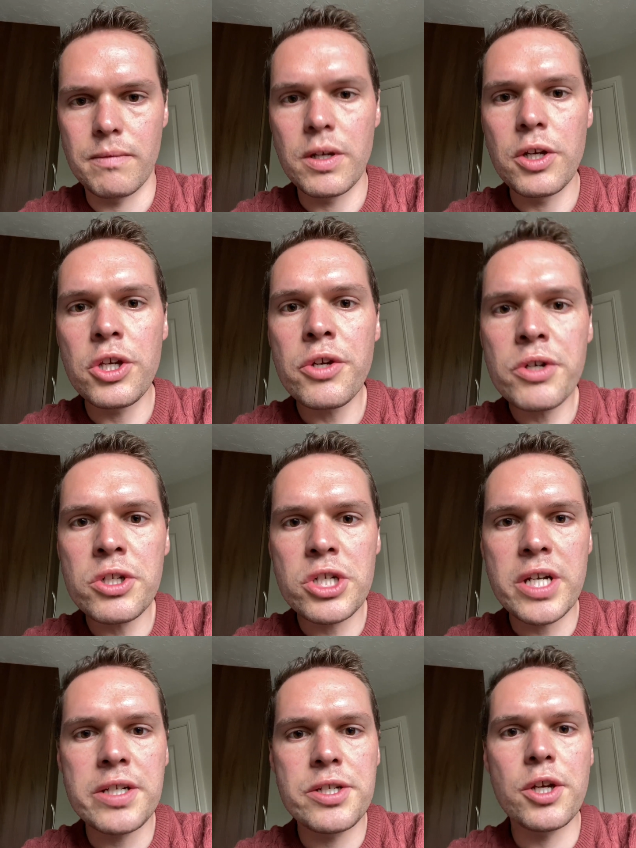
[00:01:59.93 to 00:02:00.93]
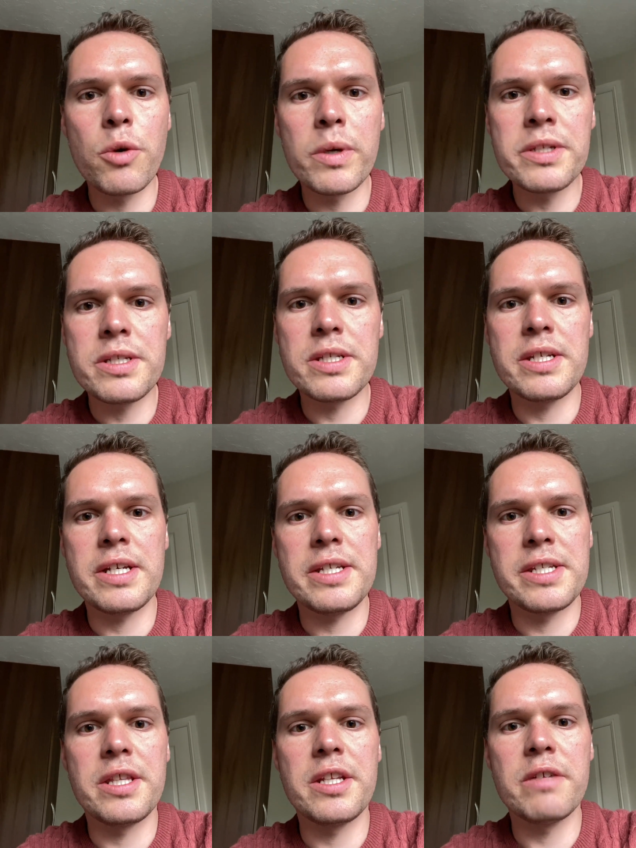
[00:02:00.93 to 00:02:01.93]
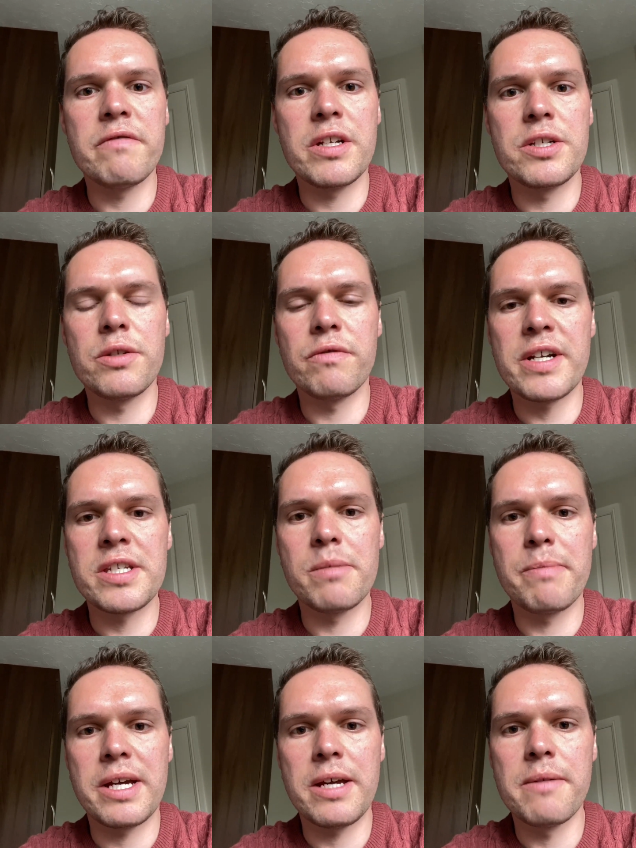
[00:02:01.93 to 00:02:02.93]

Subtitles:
You could change the quantities in the original recipe.